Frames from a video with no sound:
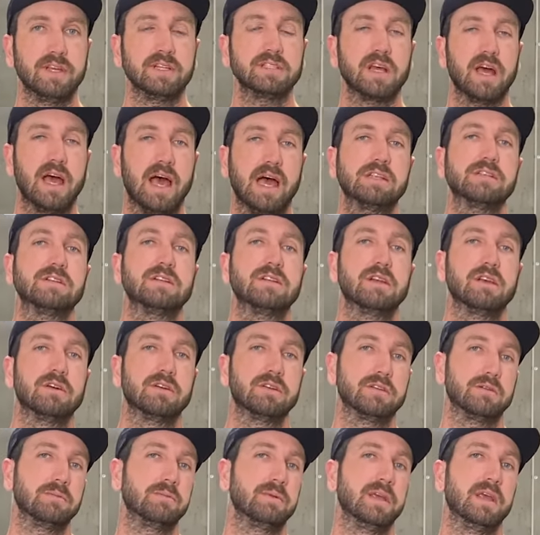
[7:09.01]
It's actually
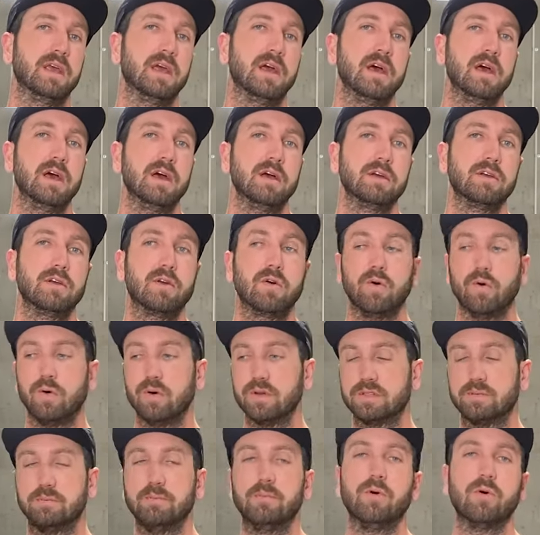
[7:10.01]
going to
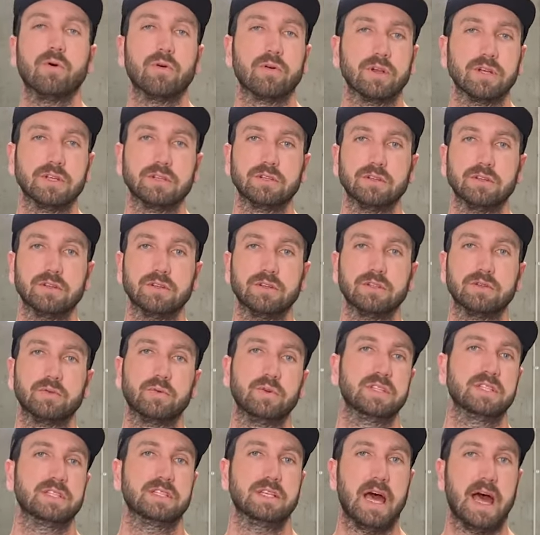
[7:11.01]
cause more issues
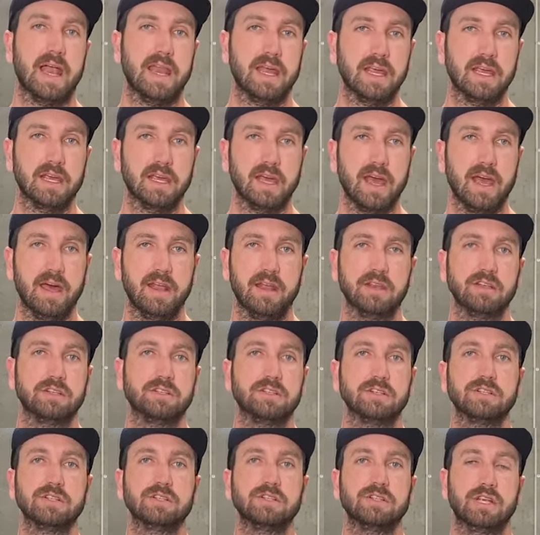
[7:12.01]
with static, and it
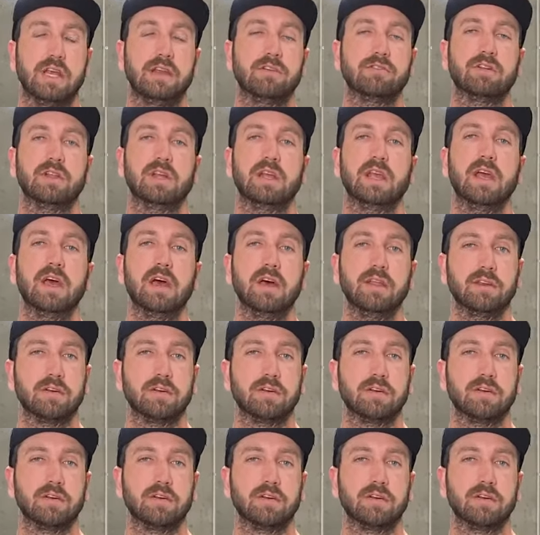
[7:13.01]
just generally,